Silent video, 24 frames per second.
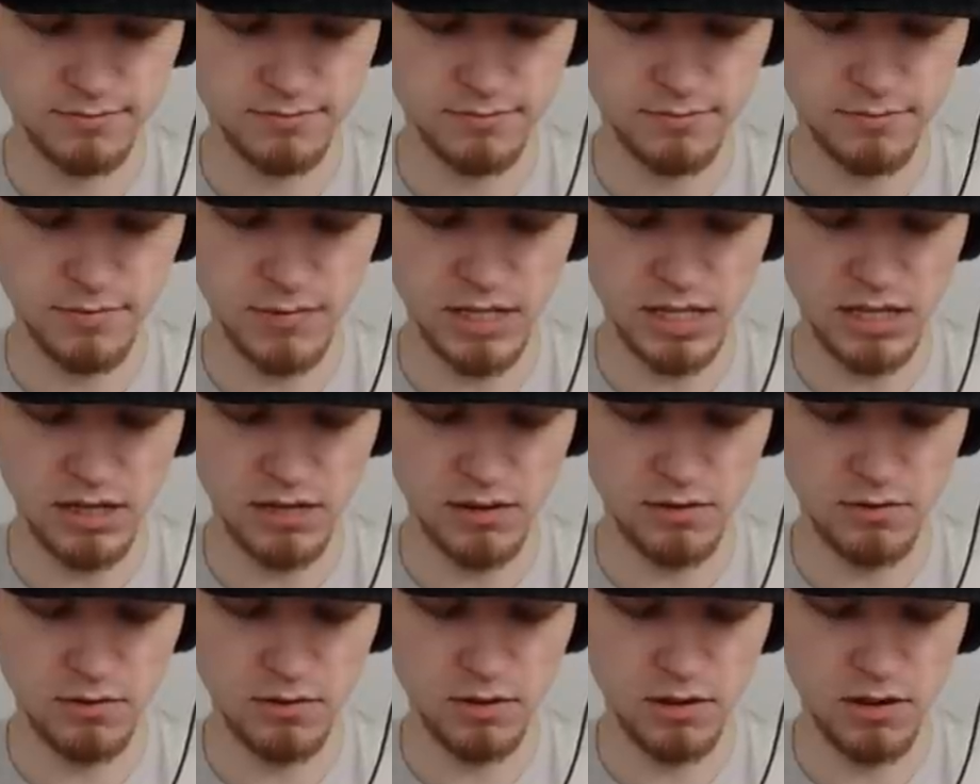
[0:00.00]

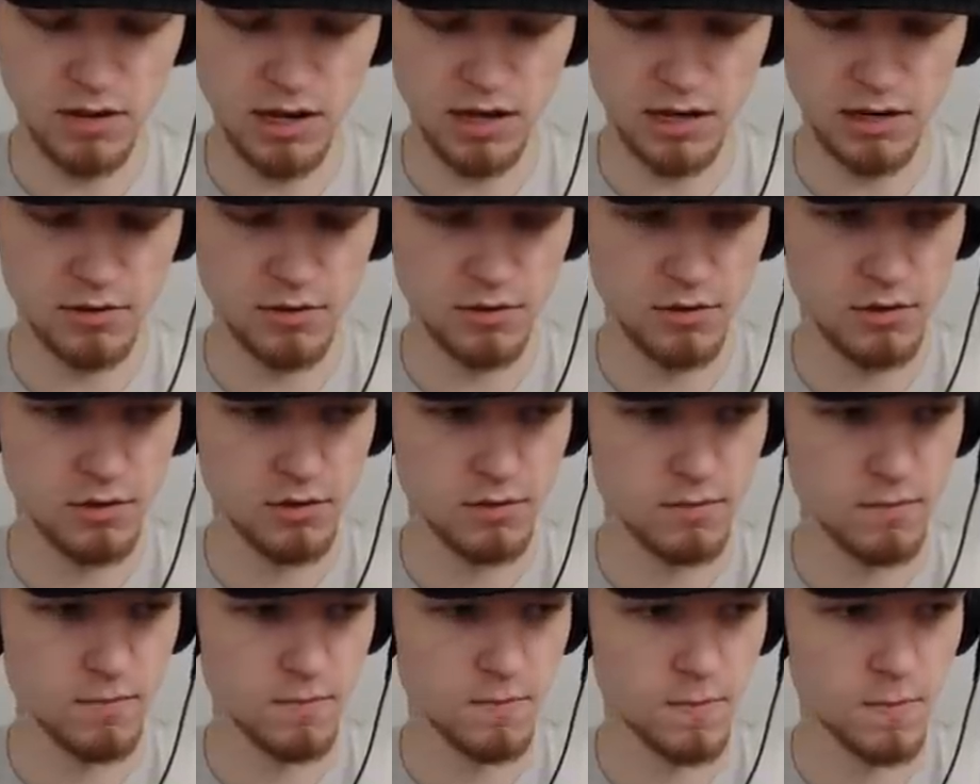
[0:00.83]
Menu
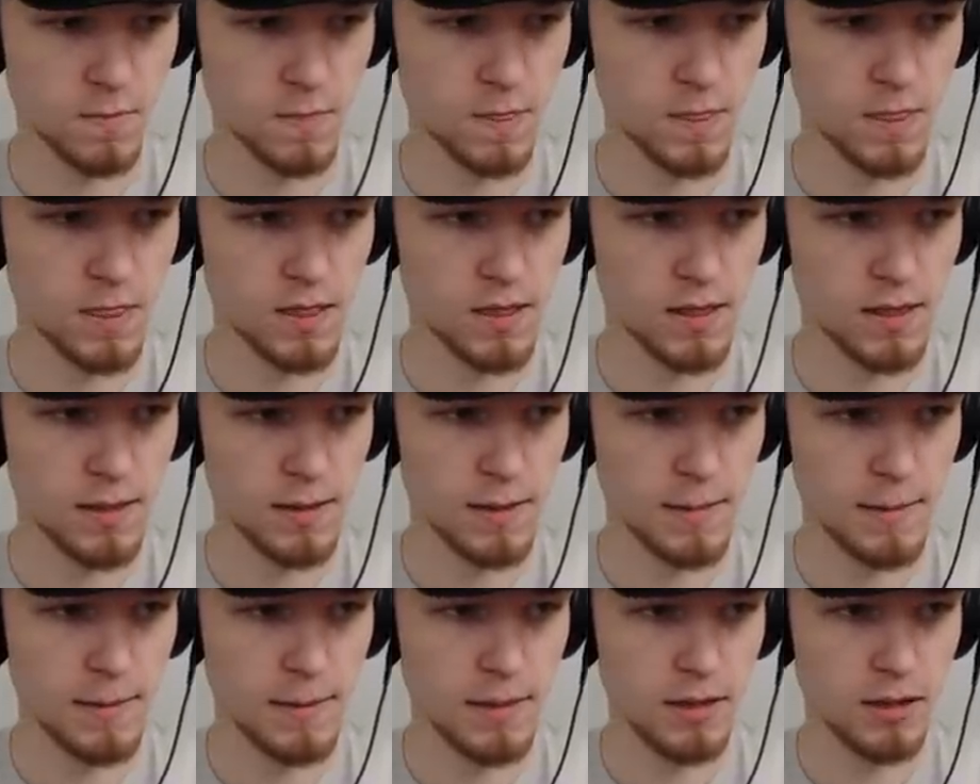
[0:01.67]
collection.
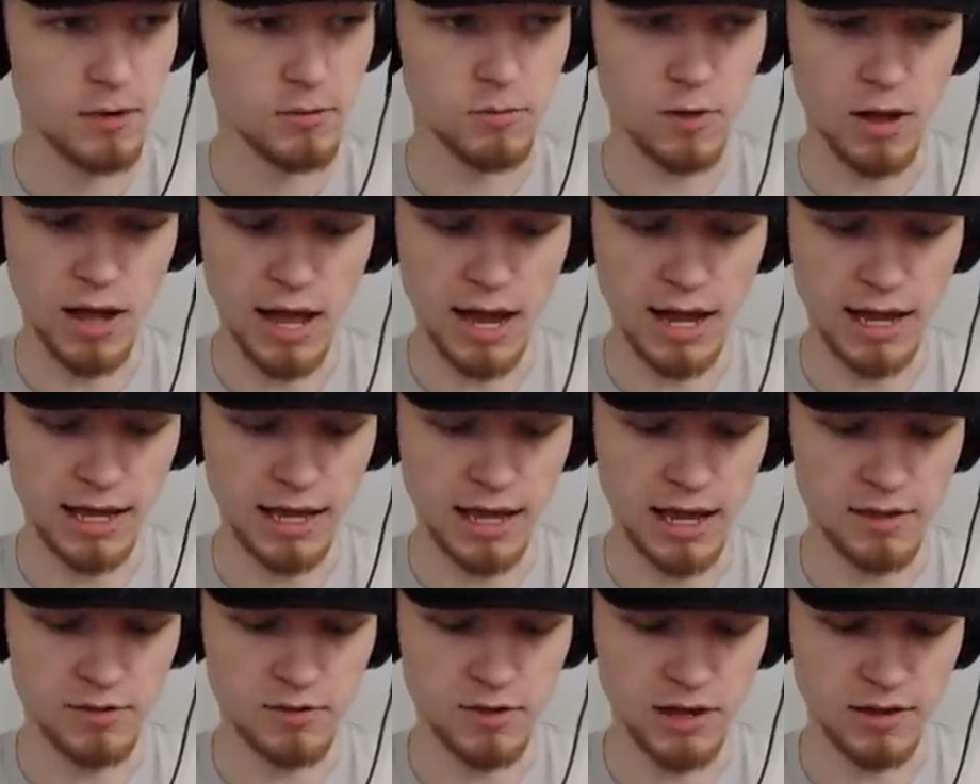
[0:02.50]
Right, I
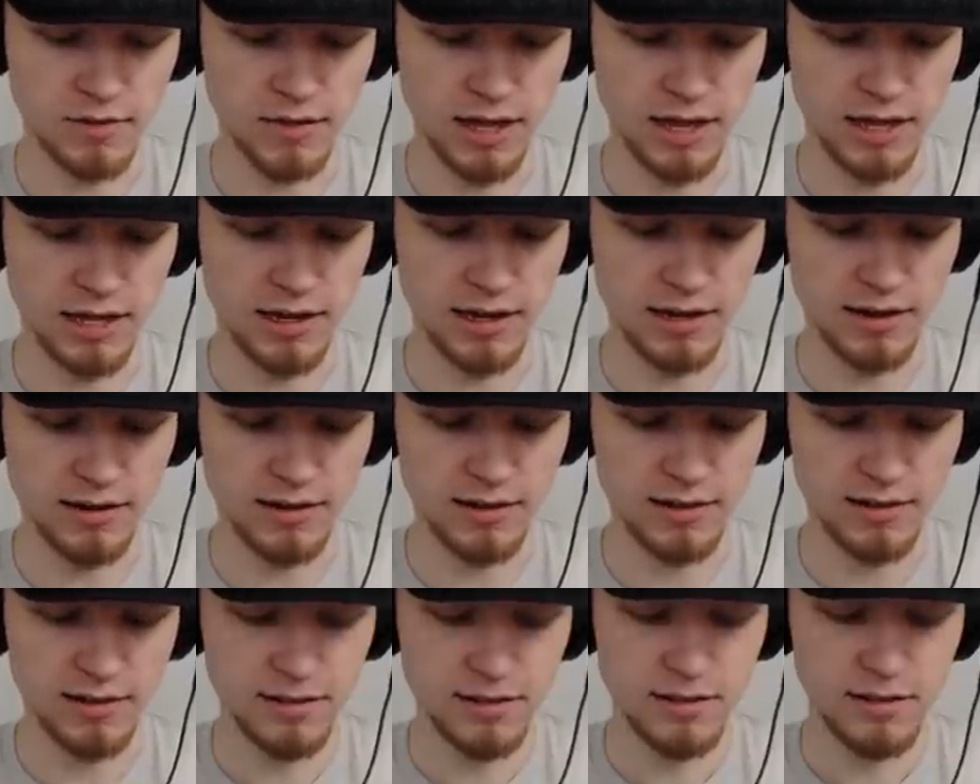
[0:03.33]
can't check that here.
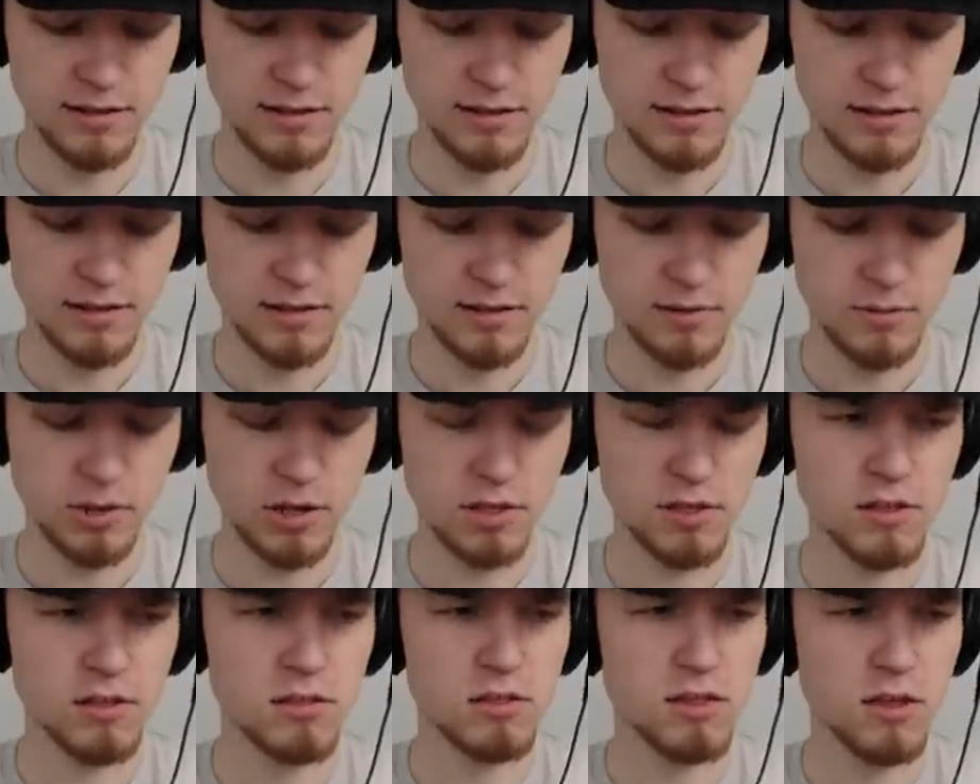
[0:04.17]
Well,
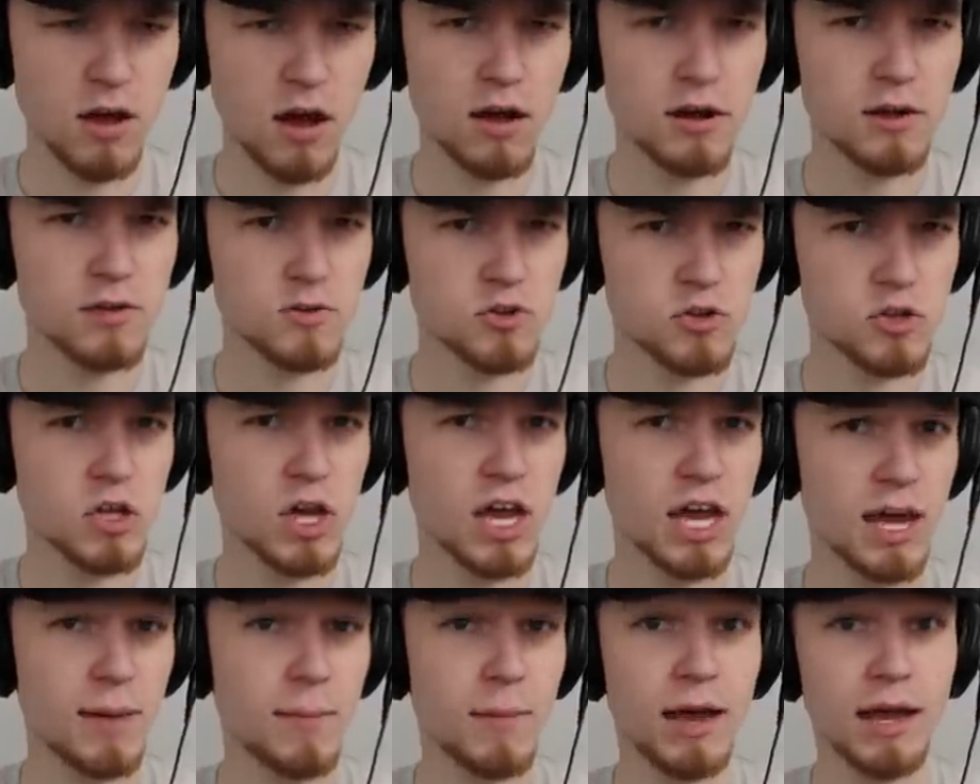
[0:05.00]
it's a darn
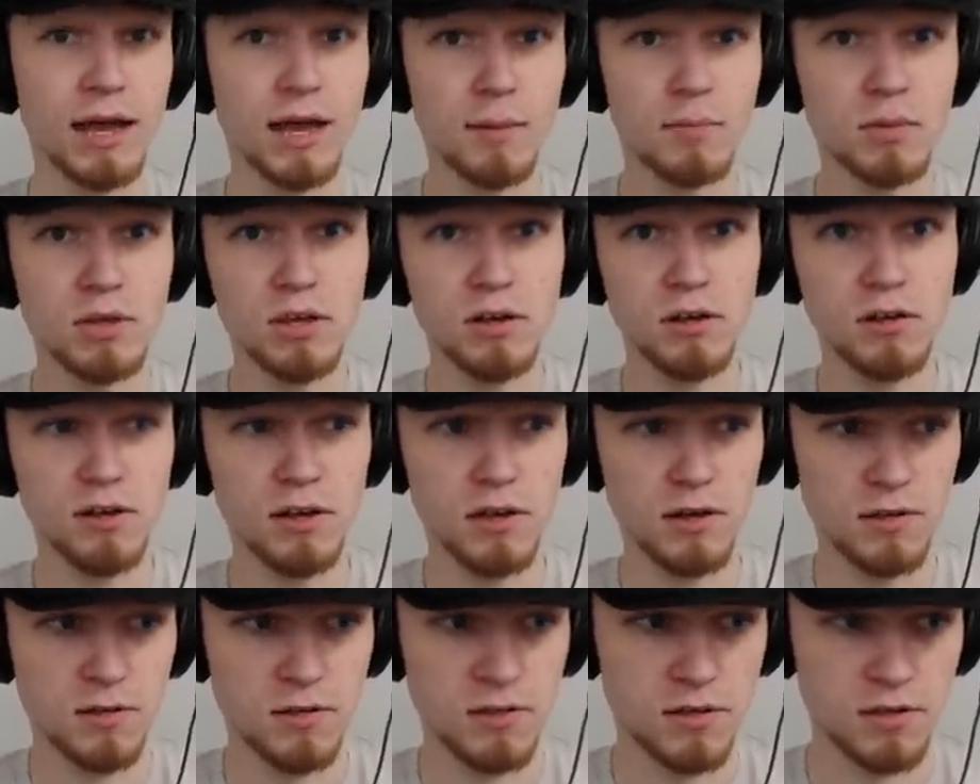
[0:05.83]
shame. I am
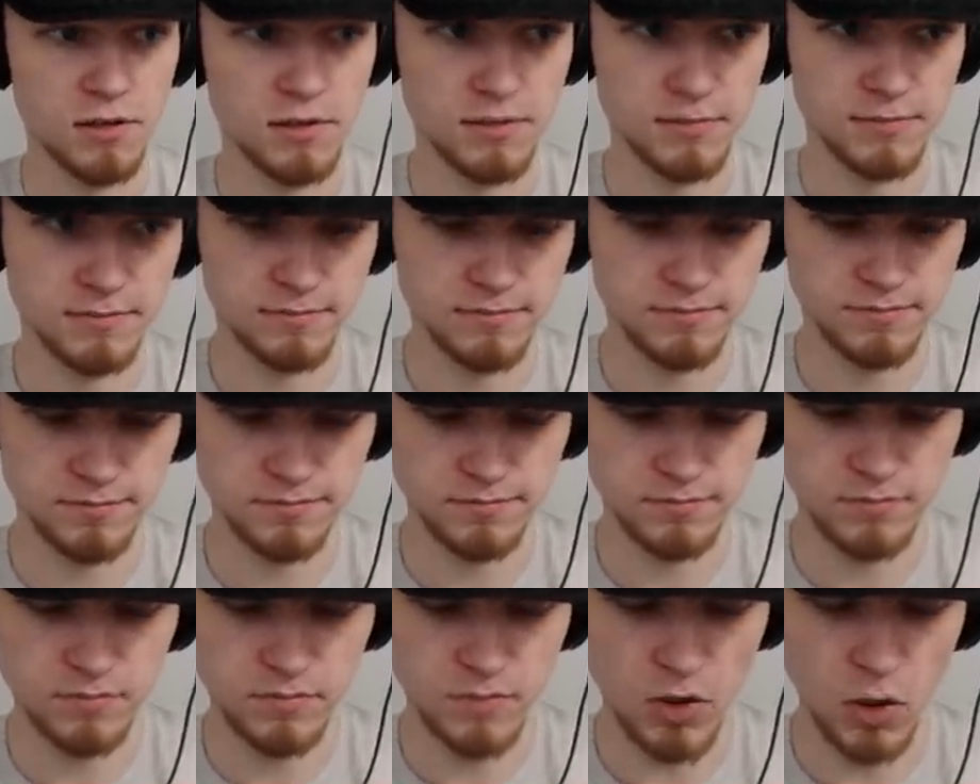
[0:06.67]
curious.
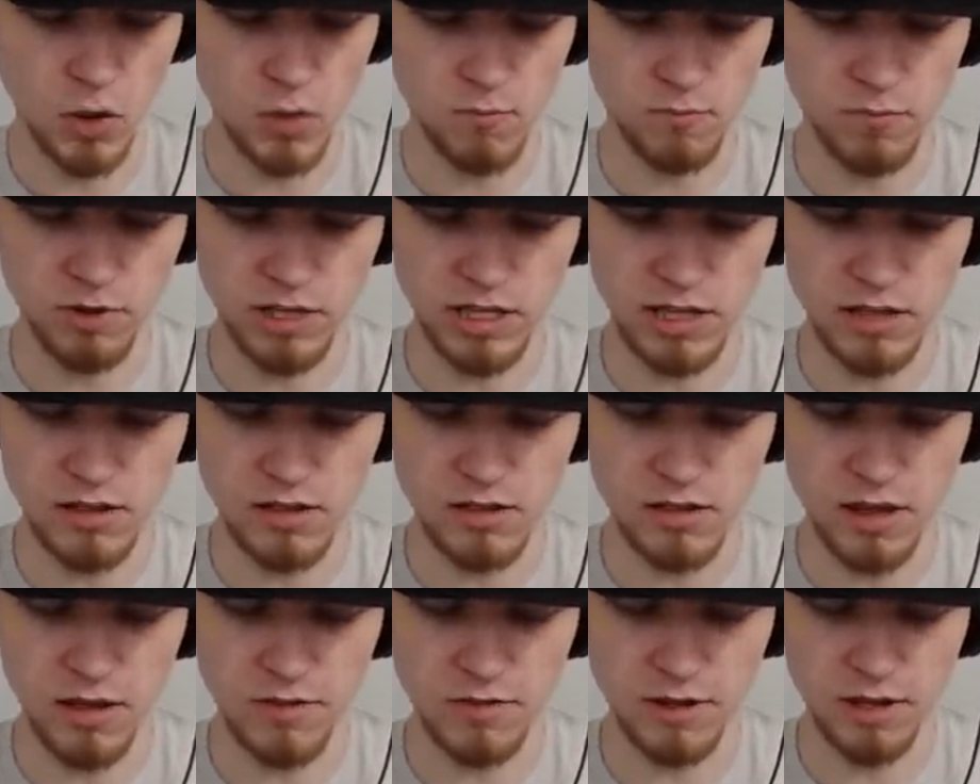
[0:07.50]
Hopefully
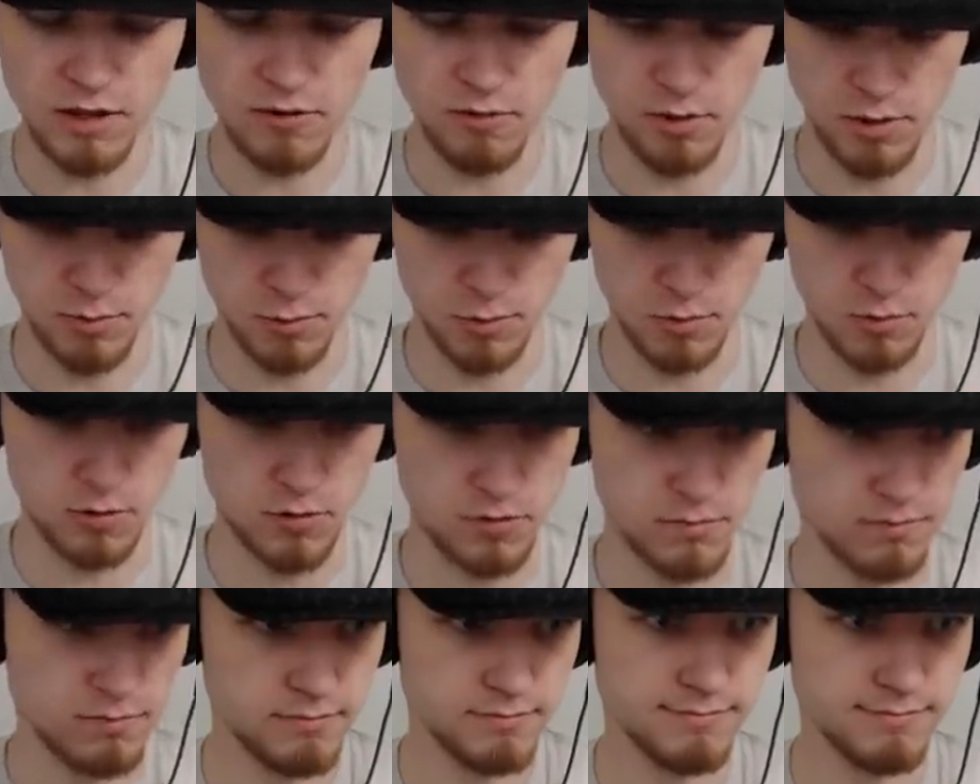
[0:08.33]
it's nothing gross.